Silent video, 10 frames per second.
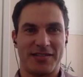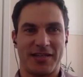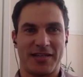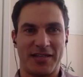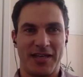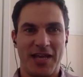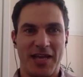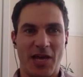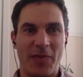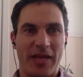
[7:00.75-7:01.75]
exactly.
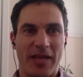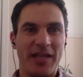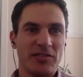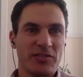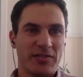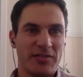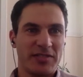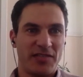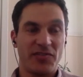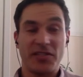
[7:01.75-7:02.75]
I mean, it is on the
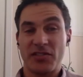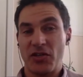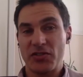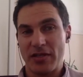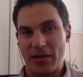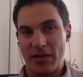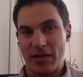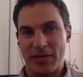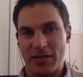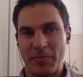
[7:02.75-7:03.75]
receiver. It's also
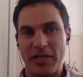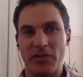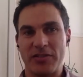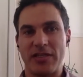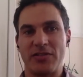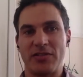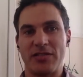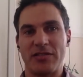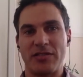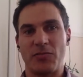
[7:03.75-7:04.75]
a bit on
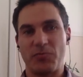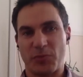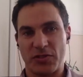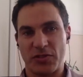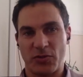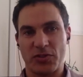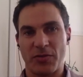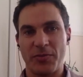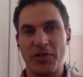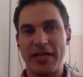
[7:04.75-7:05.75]
the person who's
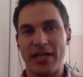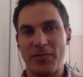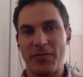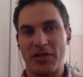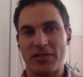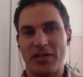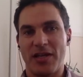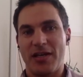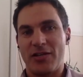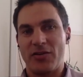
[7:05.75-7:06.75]
communicating, because
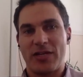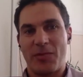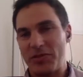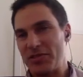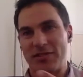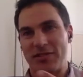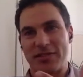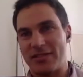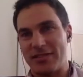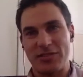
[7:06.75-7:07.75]
couples,
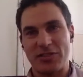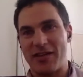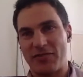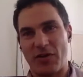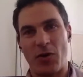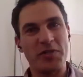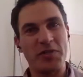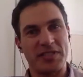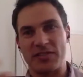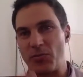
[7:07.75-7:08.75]
you have
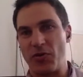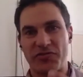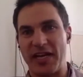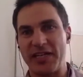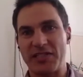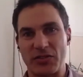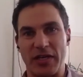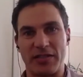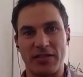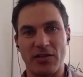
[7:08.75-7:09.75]
always, there's both sides to
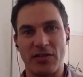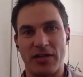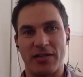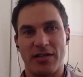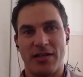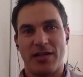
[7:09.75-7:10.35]
it, and